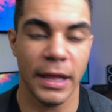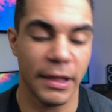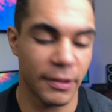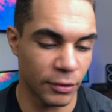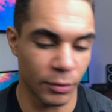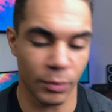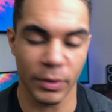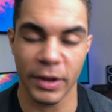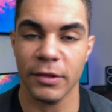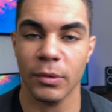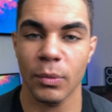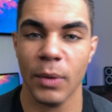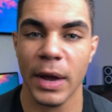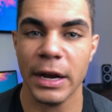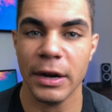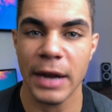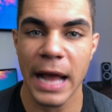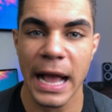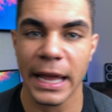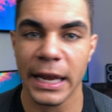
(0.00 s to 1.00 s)
is the reason why
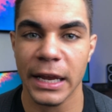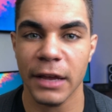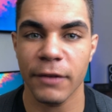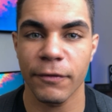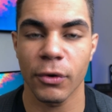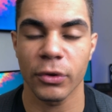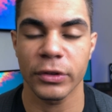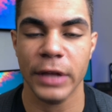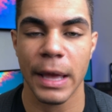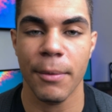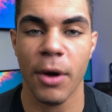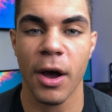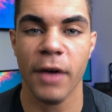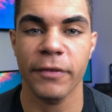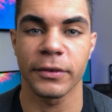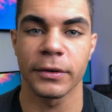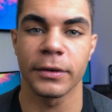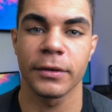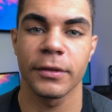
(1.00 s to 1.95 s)
you're not getting a full time offer.